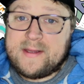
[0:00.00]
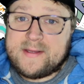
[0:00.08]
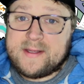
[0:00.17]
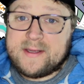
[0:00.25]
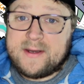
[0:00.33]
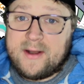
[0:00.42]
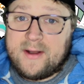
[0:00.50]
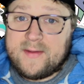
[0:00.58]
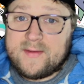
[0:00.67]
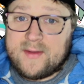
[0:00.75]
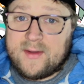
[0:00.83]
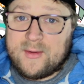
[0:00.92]
cylinder,
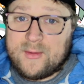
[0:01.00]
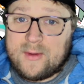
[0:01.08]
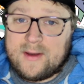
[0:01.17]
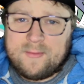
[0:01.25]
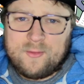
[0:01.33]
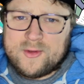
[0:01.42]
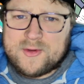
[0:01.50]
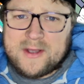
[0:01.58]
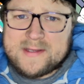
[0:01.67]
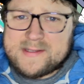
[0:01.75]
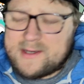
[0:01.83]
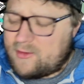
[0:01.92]
so we'll draw
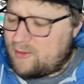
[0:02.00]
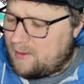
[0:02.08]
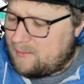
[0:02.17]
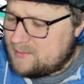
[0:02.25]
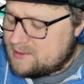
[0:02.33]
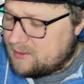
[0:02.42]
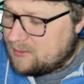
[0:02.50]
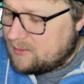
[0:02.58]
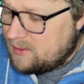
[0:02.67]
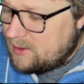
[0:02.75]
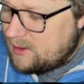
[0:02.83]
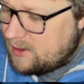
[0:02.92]
a snare drum. So
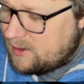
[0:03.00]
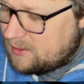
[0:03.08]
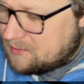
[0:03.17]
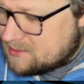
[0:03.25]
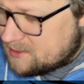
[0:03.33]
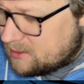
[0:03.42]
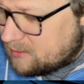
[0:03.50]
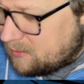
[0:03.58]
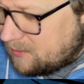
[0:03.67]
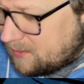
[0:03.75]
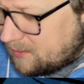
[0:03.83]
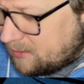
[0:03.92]
you start
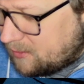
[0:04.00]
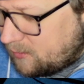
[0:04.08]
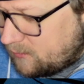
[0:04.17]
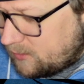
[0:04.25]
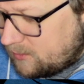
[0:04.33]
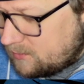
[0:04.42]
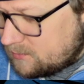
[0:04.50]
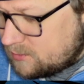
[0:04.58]
with an oval,